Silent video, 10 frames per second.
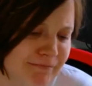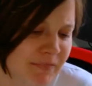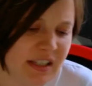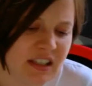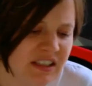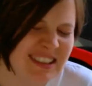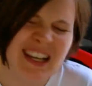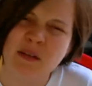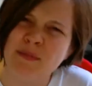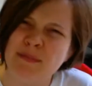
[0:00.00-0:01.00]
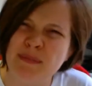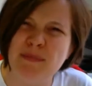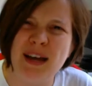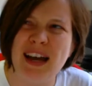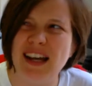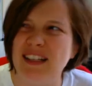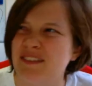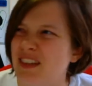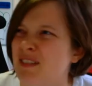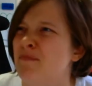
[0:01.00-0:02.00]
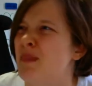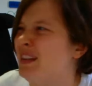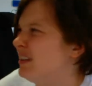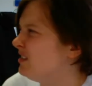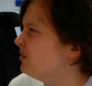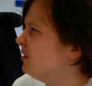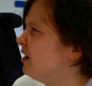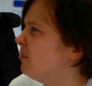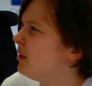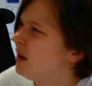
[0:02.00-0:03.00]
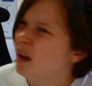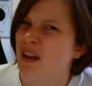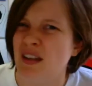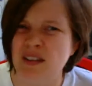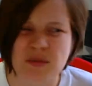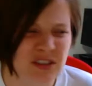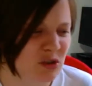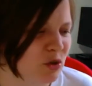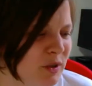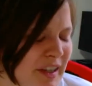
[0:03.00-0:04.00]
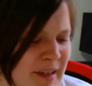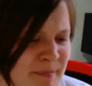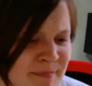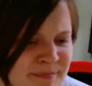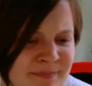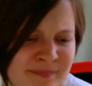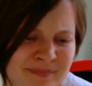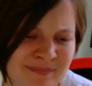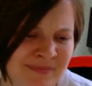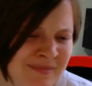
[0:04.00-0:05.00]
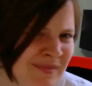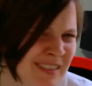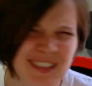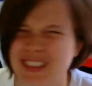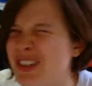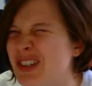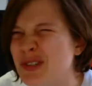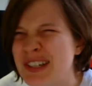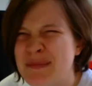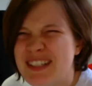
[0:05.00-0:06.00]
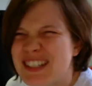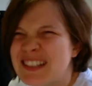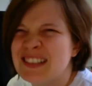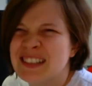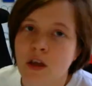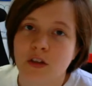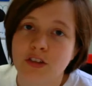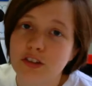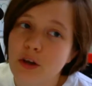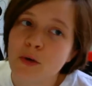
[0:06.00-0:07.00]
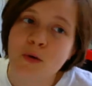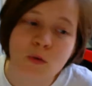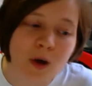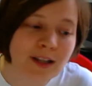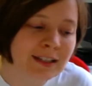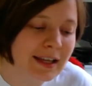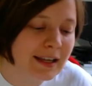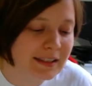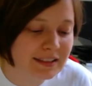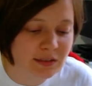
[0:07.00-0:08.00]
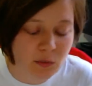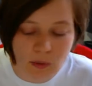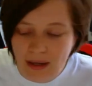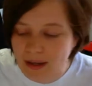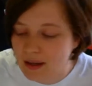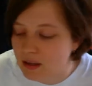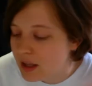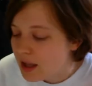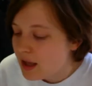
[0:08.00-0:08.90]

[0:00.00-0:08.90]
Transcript: Because that would be bad if I made this all up and it was a dream. It's not a dream, is it? So what next? Well,